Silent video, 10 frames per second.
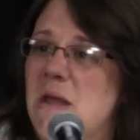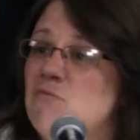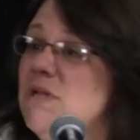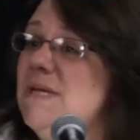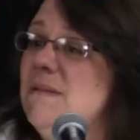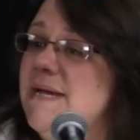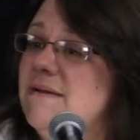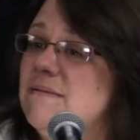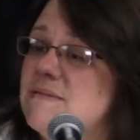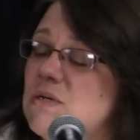really
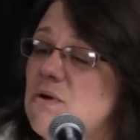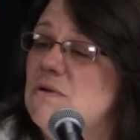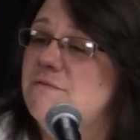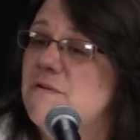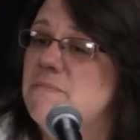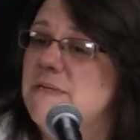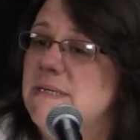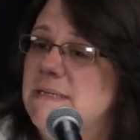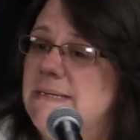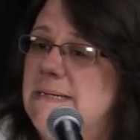liking this girl from
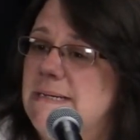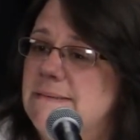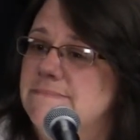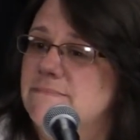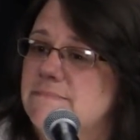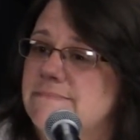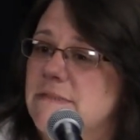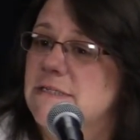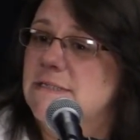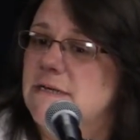the
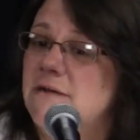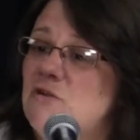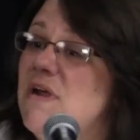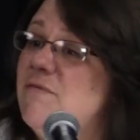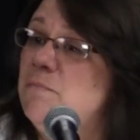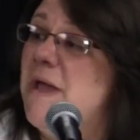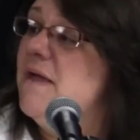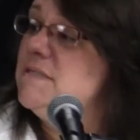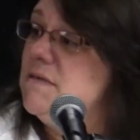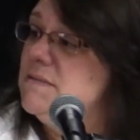Ungrateful
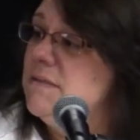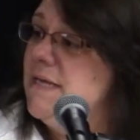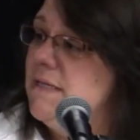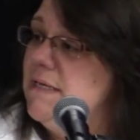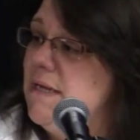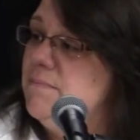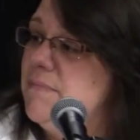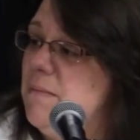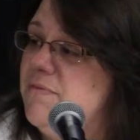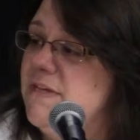Bastards lately.
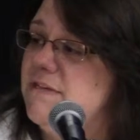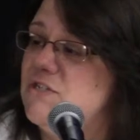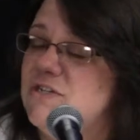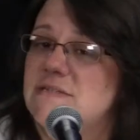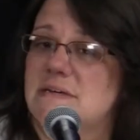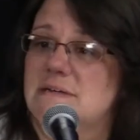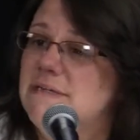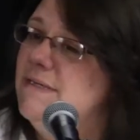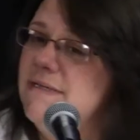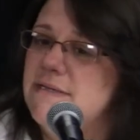I'm thinking she's a
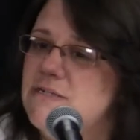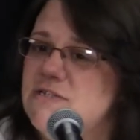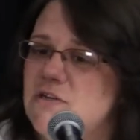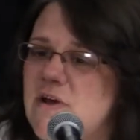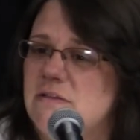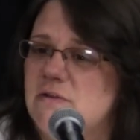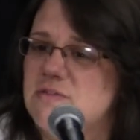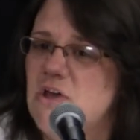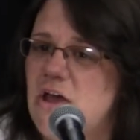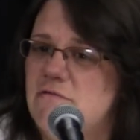great little
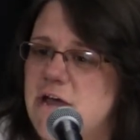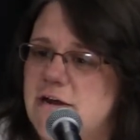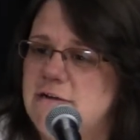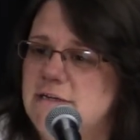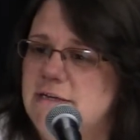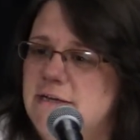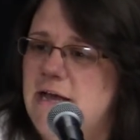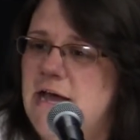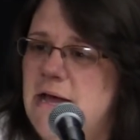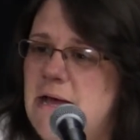songwriter.
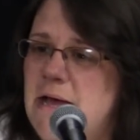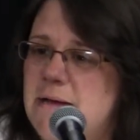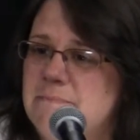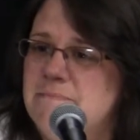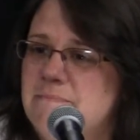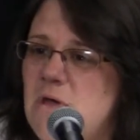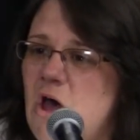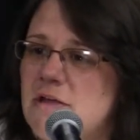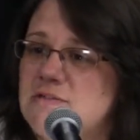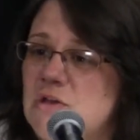
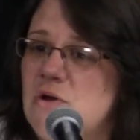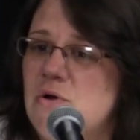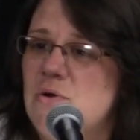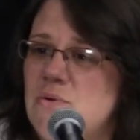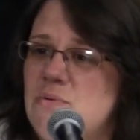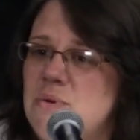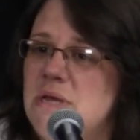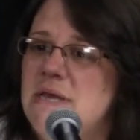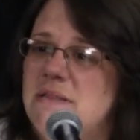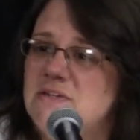Also,
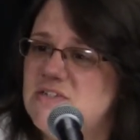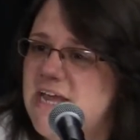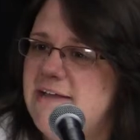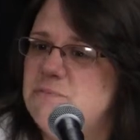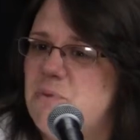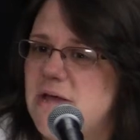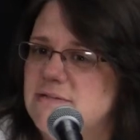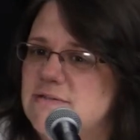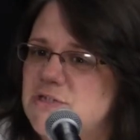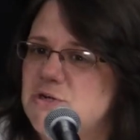there's stage
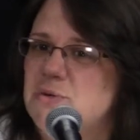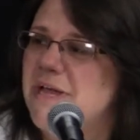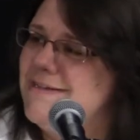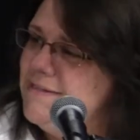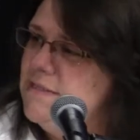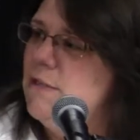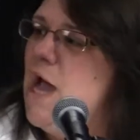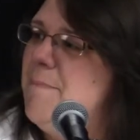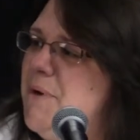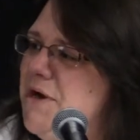presence too, like Cyndi
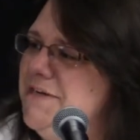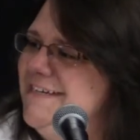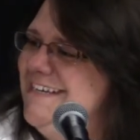Lauper.